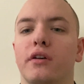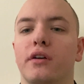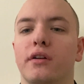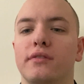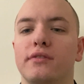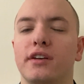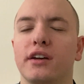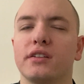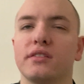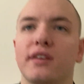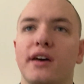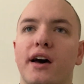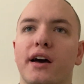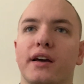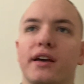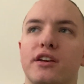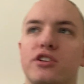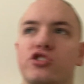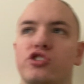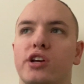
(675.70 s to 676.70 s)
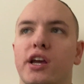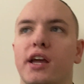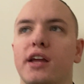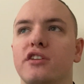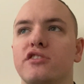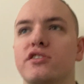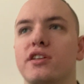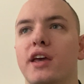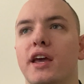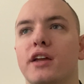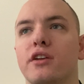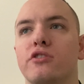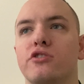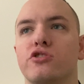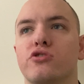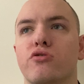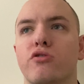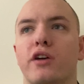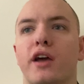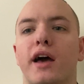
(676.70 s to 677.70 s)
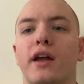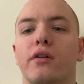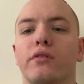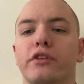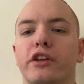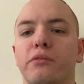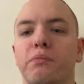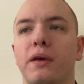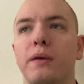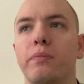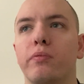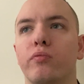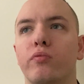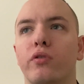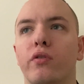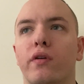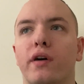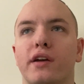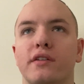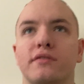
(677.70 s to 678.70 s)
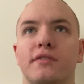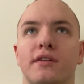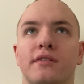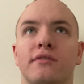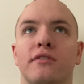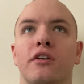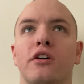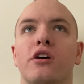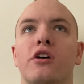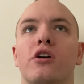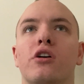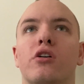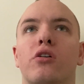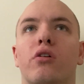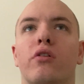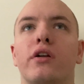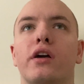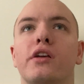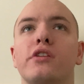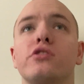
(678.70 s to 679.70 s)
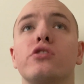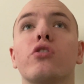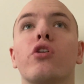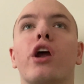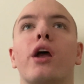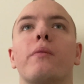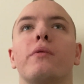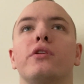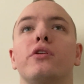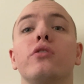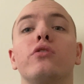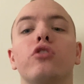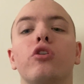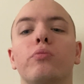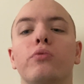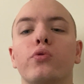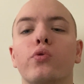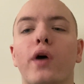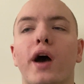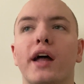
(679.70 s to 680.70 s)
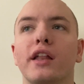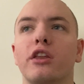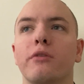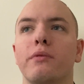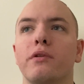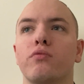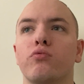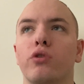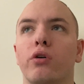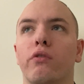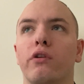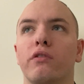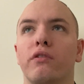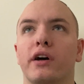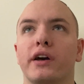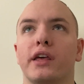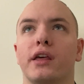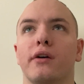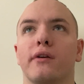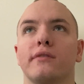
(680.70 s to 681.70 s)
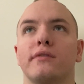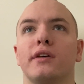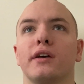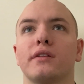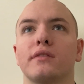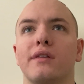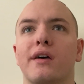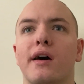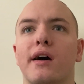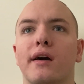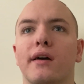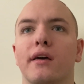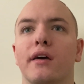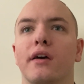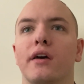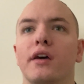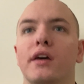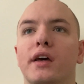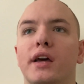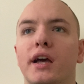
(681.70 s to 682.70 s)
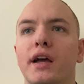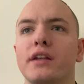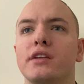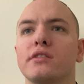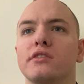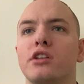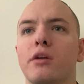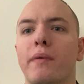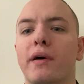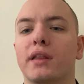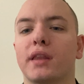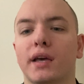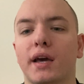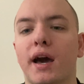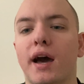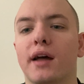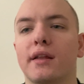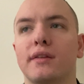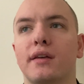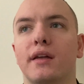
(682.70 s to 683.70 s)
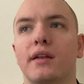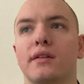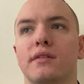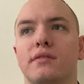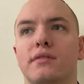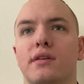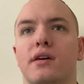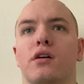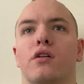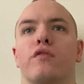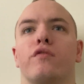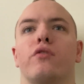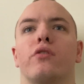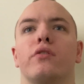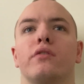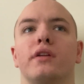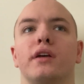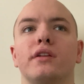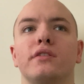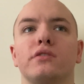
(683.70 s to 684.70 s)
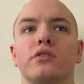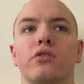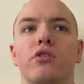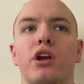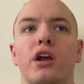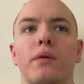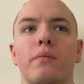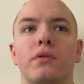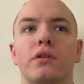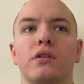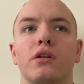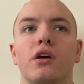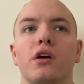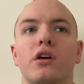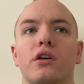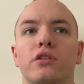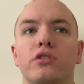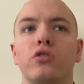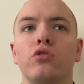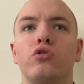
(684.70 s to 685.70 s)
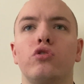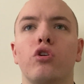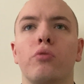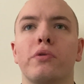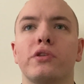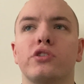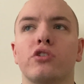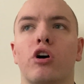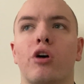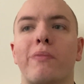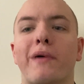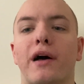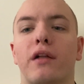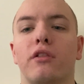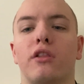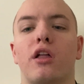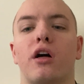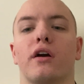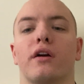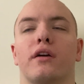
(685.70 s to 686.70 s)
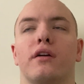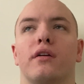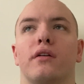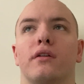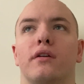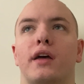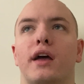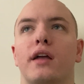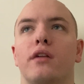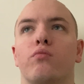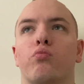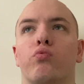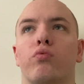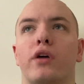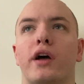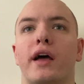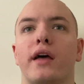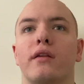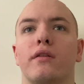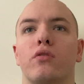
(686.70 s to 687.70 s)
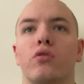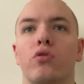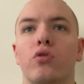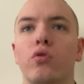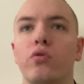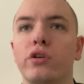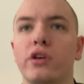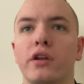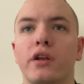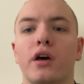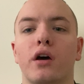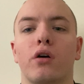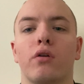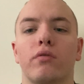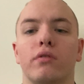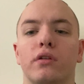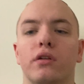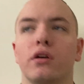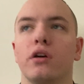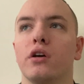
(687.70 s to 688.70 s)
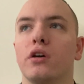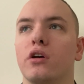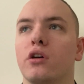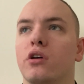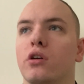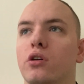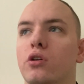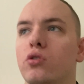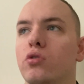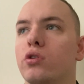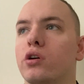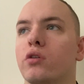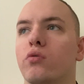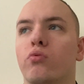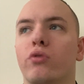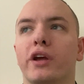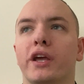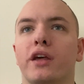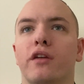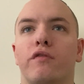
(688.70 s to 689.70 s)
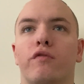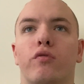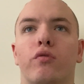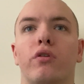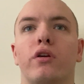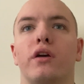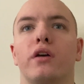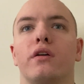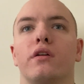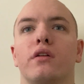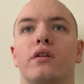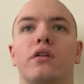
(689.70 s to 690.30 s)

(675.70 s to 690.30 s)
TikTok has changed the industry. I don't think people realize this. On Instagram and YouTube, you had to be really lucky. On TikTok, it's just about the content itself. On Instagram and YouTube, it's all about luck and who you know and who can rig it for you.